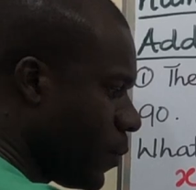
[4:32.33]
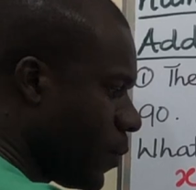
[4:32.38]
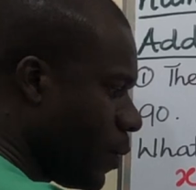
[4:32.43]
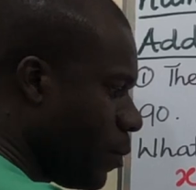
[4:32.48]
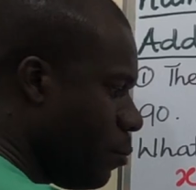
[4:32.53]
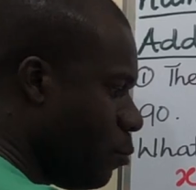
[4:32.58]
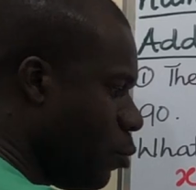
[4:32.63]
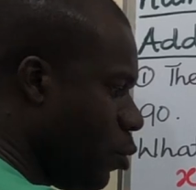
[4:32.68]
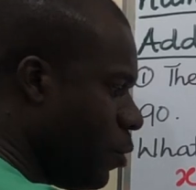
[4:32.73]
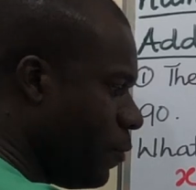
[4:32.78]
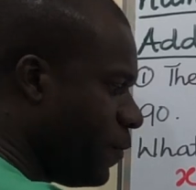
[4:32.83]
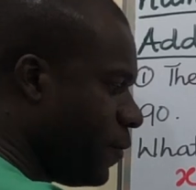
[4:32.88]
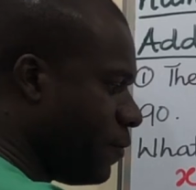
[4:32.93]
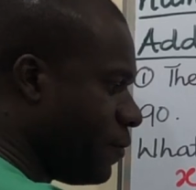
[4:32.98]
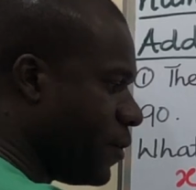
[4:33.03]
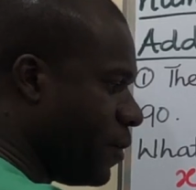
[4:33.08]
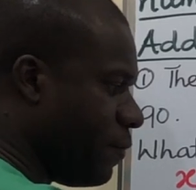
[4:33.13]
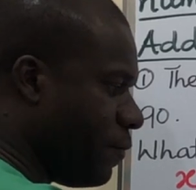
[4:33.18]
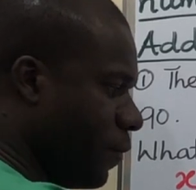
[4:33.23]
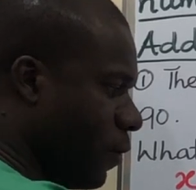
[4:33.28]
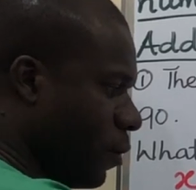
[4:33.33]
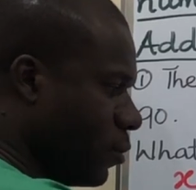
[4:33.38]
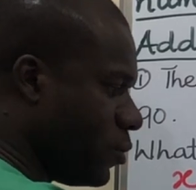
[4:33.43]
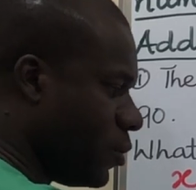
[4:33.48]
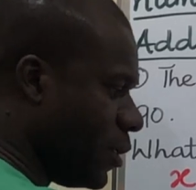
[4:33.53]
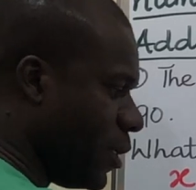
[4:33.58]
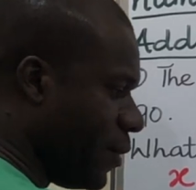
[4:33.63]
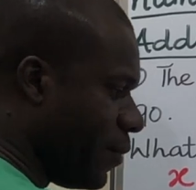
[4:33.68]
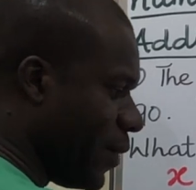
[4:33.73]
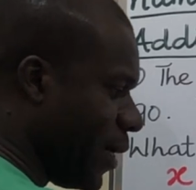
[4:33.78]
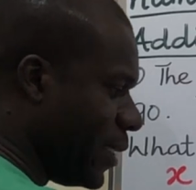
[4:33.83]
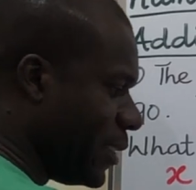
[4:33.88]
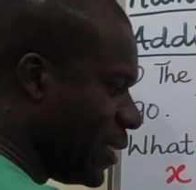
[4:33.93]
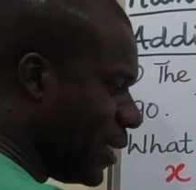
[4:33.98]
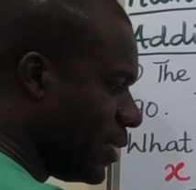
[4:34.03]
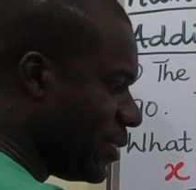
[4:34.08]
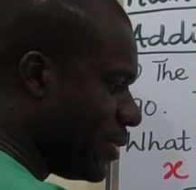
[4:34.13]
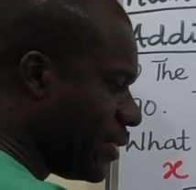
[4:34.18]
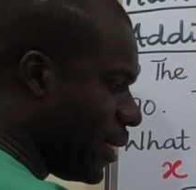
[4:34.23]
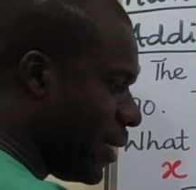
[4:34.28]
Move 54 to the right
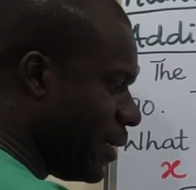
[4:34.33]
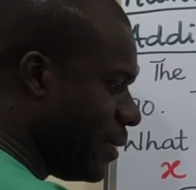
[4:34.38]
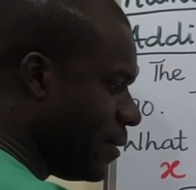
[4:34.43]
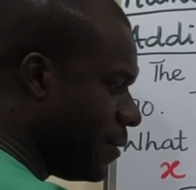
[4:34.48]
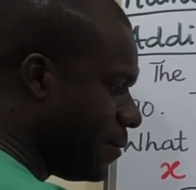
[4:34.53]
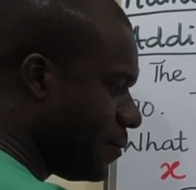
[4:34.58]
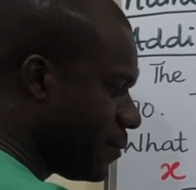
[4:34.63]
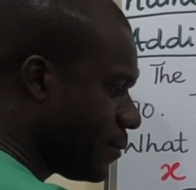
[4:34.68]
hand side.